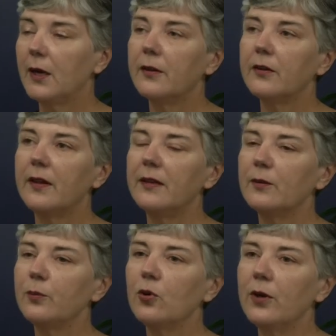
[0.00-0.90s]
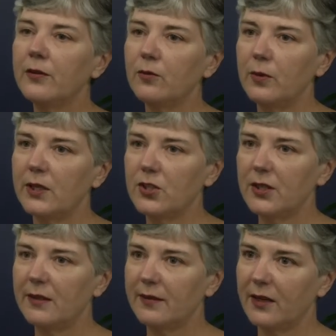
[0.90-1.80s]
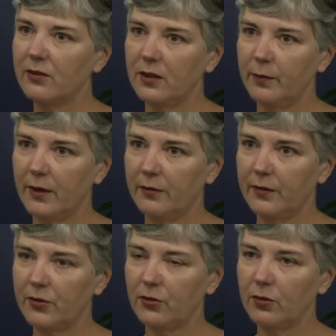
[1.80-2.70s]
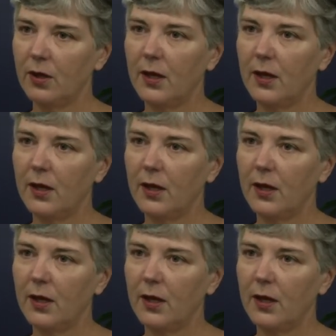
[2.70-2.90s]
So there's a point at which it's actually beneficial.